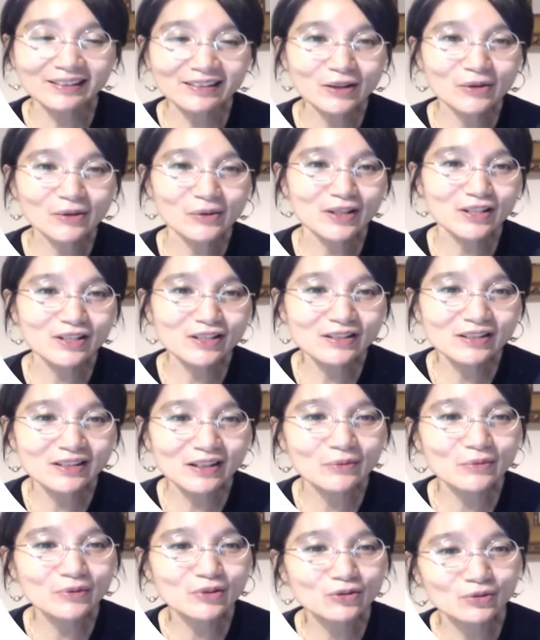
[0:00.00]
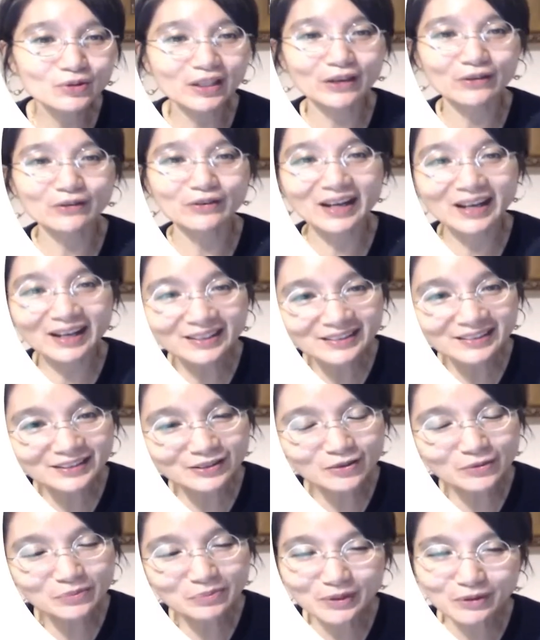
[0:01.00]
a question that we should have asked
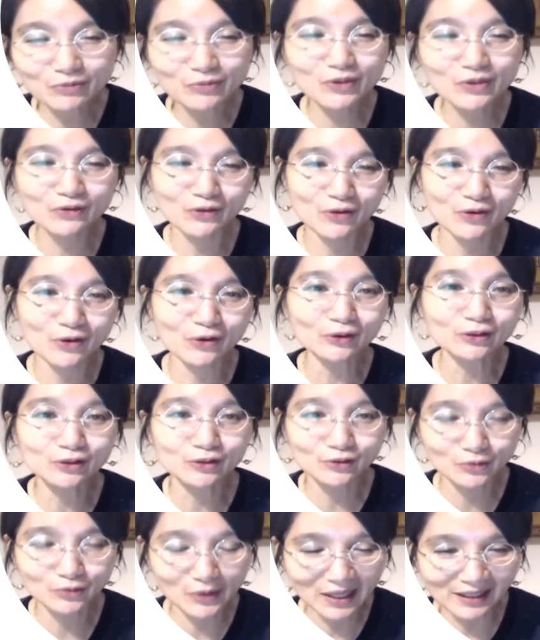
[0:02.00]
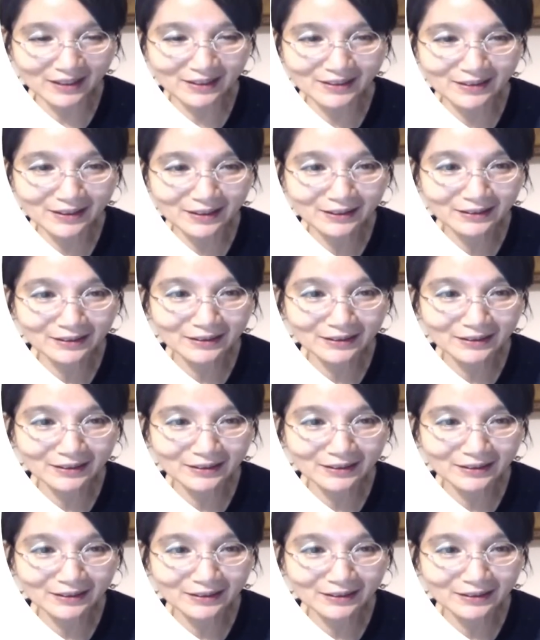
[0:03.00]
you, but we forgot to ask?